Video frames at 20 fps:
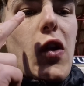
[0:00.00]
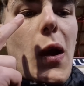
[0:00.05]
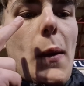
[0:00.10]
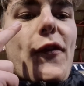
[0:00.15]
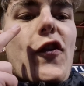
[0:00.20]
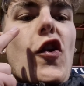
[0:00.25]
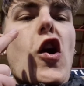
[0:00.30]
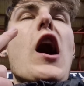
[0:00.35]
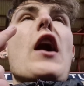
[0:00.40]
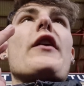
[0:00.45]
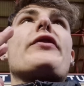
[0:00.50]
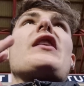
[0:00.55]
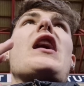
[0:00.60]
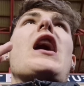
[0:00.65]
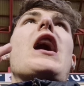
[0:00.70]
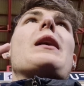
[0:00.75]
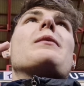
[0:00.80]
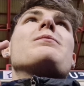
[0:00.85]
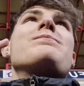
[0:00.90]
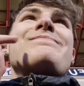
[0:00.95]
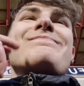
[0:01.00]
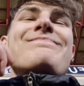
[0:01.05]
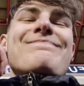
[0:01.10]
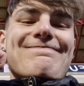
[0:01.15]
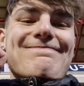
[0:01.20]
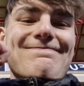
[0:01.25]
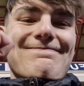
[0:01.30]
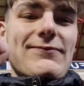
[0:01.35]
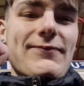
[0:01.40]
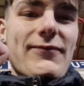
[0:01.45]
right before half time.
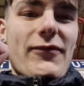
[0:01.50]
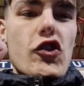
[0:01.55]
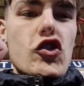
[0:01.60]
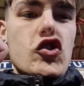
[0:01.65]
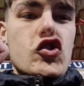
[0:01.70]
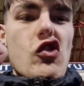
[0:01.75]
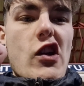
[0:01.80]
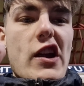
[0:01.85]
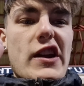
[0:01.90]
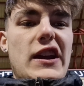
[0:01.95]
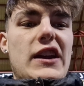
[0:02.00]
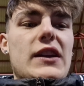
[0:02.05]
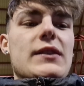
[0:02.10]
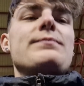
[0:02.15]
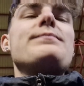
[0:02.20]
Frustrating.